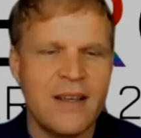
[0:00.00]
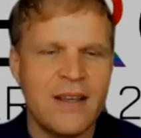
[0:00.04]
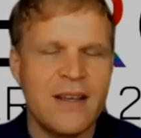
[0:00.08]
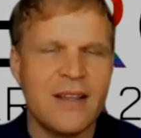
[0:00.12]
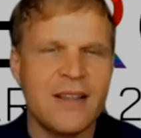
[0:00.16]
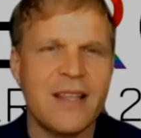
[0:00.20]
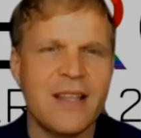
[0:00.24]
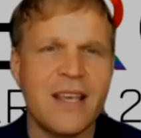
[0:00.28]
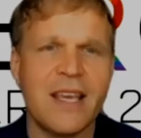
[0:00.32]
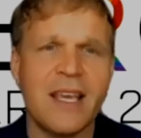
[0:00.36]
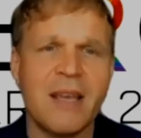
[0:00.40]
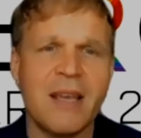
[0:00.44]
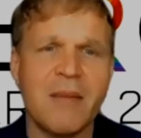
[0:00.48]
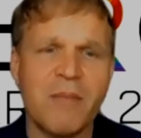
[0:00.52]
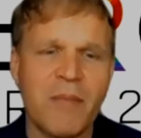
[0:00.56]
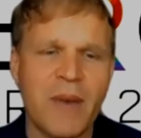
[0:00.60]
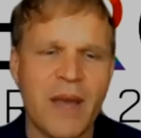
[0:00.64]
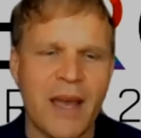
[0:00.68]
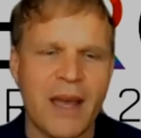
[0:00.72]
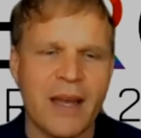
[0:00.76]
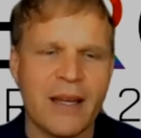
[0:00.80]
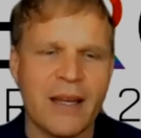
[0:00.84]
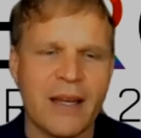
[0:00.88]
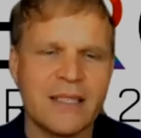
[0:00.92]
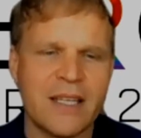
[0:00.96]
The
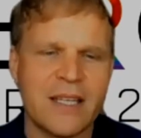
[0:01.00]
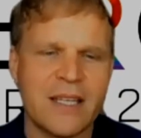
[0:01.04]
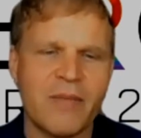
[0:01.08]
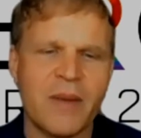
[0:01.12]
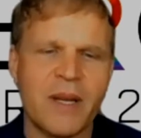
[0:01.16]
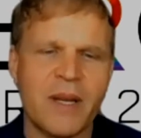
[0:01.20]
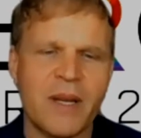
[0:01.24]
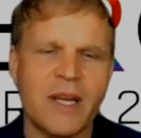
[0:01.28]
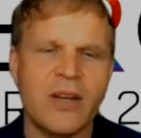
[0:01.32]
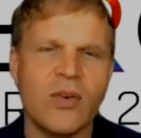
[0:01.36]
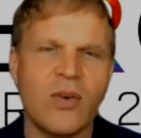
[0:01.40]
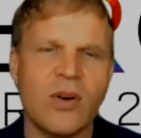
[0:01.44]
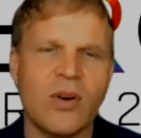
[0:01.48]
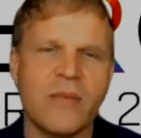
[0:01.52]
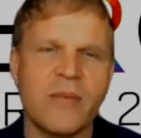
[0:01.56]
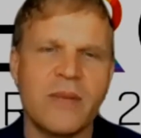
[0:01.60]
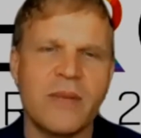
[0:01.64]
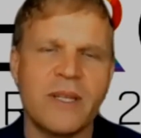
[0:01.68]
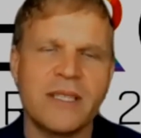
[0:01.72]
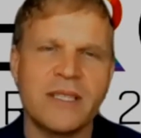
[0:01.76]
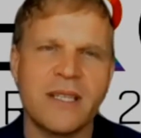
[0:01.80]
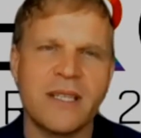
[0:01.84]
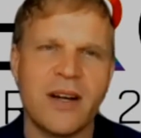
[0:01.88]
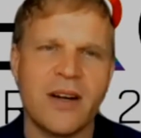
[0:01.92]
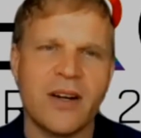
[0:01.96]
impacts have been
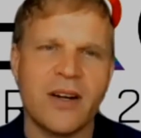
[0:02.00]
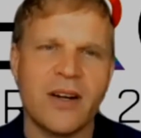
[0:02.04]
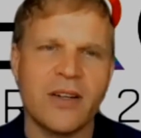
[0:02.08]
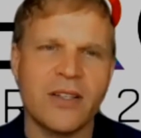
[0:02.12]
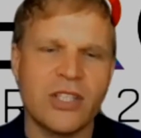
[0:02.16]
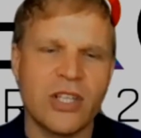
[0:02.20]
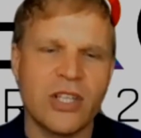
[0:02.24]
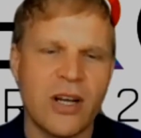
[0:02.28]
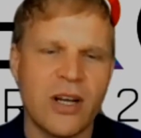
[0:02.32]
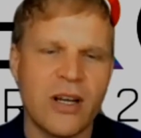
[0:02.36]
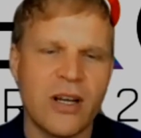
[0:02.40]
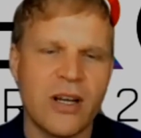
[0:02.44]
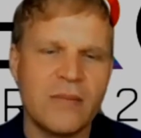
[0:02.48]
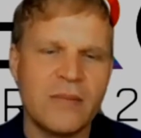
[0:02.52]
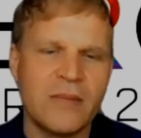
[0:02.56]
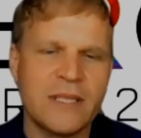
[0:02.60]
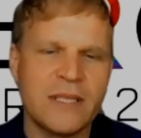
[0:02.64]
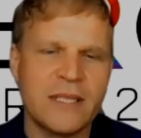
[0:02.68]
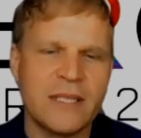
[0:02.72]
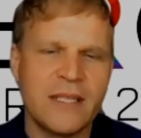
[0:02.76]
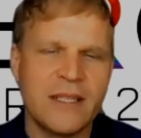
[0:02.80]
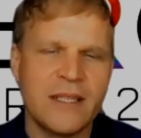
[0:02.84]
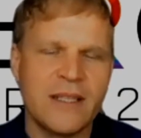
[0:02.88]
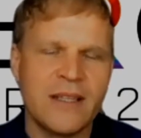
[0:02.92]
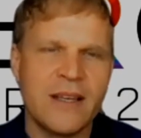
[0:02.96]
enormous on our jobs,
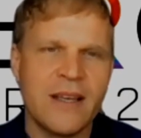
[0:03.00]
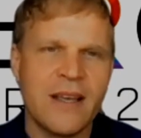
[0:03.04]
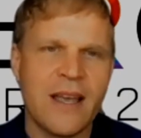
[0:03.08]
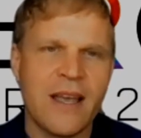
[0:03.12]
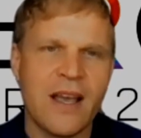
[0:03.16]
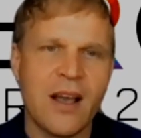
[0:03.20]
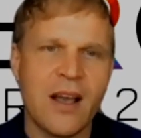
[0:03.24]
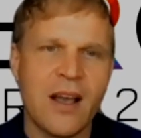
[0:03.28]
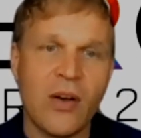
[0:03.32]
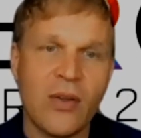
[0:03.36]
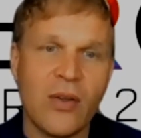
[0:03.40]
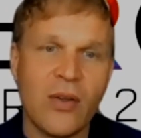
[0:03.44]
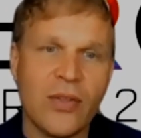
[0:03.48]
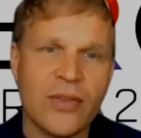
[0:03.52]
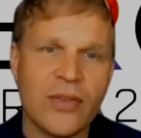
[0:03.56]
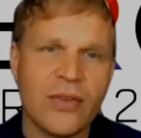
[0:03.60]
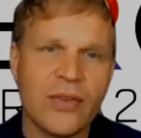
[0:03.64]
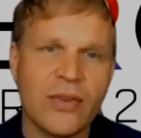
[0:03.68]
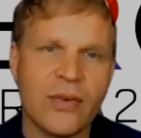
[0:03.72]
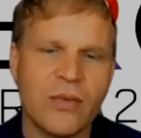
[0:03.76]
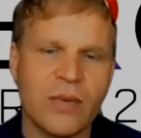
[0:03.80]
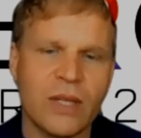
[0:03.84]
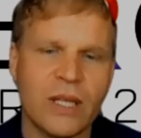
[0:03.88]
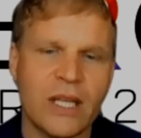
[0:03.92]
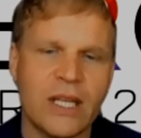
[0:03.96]
health,
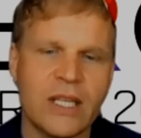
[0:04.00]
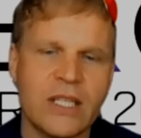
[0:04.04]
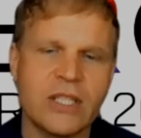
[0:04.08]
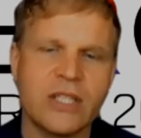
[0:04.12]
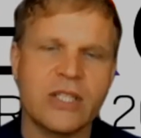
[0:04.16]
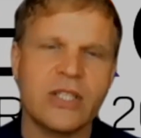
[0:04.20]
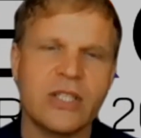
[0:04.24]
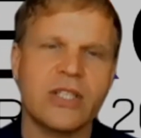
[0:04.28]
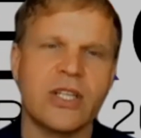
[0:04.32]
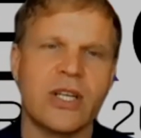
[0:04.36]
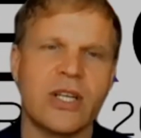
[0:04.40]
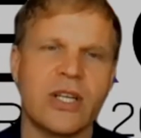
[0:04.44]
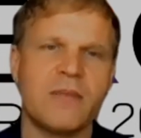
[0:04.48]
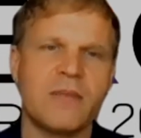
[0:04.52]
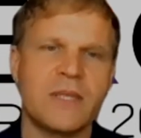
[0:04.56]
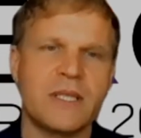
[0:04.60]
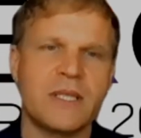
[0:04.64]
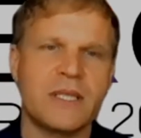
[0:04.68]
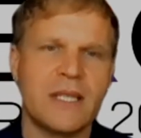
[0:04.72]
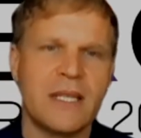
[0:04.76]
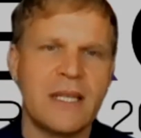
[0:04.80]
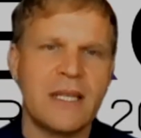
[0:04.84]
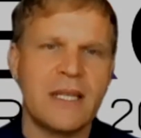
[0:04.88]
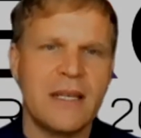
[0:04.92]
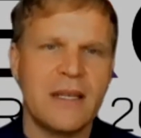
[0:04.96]
relationships,
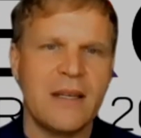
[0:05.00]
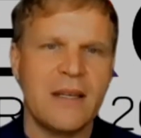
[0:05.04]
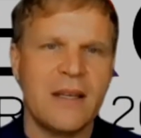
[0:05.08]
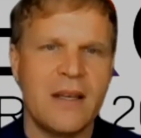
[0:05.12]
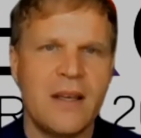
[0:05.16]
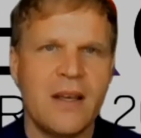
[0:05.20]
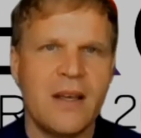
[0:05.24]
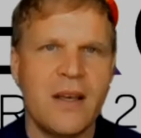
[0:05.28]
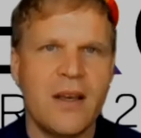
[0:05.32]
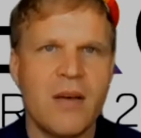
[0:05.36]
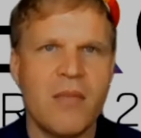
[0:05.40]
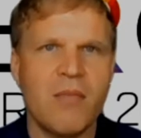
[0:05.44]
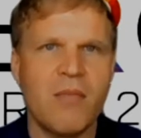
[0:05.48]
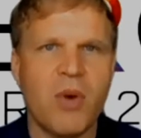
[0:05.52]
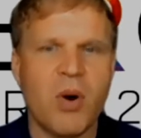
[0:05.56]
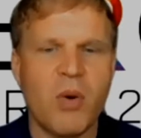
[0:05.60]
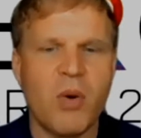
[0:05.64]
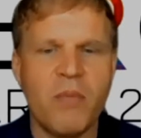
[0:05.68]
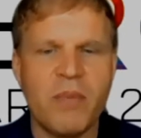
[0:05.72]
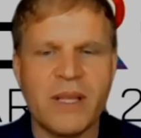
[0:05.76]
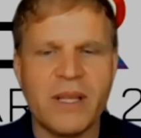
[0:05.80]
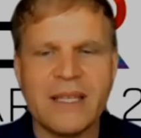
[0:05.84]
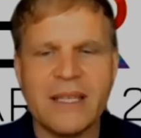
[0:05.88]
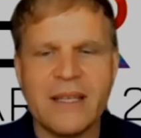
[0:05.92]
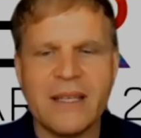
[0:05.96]

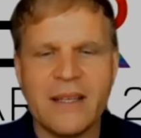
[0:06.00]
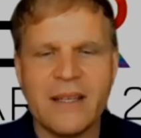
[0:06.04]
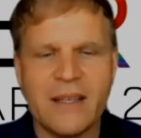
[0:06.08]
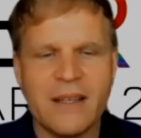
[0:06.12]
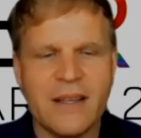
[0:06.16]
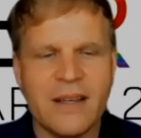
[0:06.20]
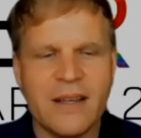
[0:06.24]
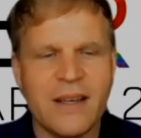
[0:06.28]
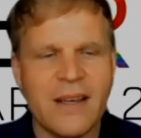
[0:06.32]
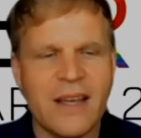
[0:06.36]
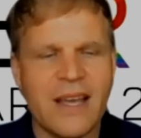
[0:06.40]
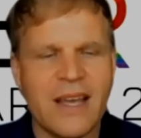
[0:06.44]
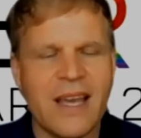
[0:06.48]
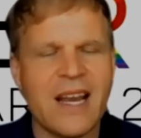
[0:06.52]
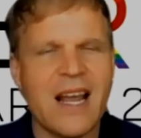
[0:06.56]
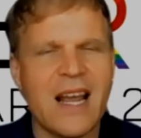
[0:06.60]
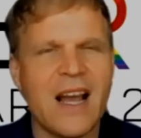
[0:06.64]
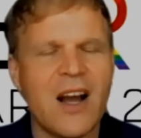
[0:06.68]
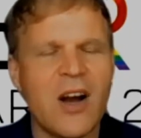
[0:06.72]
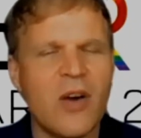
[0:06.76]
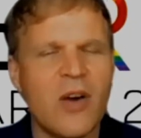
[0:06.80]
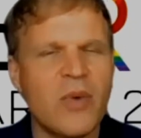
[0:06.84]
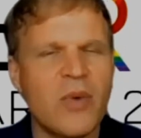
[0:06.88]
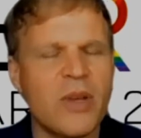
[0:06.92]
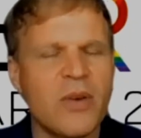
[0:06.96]
mobility, and
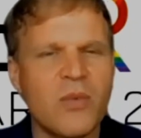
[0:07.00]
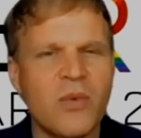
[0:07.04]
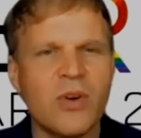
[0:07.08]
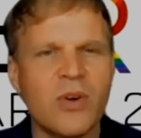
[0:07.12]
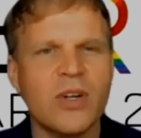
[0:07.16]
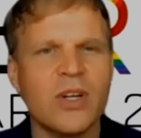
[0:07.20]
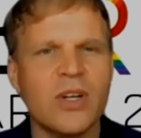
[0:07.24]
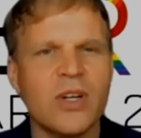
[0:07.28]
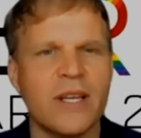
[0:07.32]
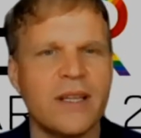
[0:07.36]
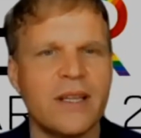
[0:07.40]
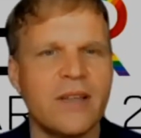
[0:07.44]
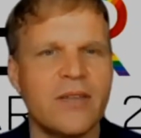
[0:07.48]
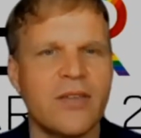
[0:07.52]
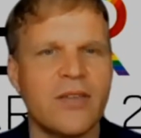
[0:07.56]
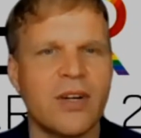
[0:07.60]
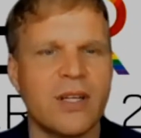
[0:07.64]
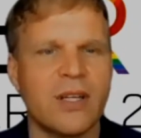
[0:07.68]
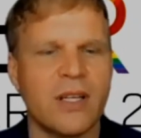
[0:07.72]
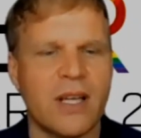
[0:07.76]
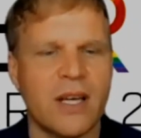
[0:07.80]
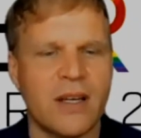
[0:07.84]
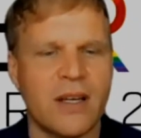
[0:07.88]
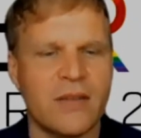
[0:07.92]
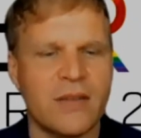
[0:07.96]
how we work and live our
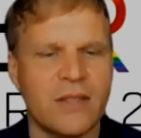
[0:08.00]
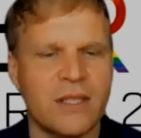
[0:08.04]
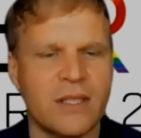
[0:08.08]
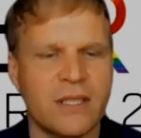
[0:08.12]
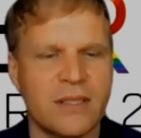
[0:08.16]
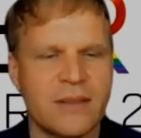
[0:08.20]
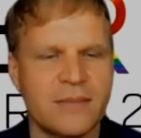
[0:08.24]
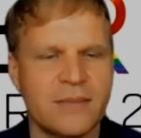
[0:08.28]
lives.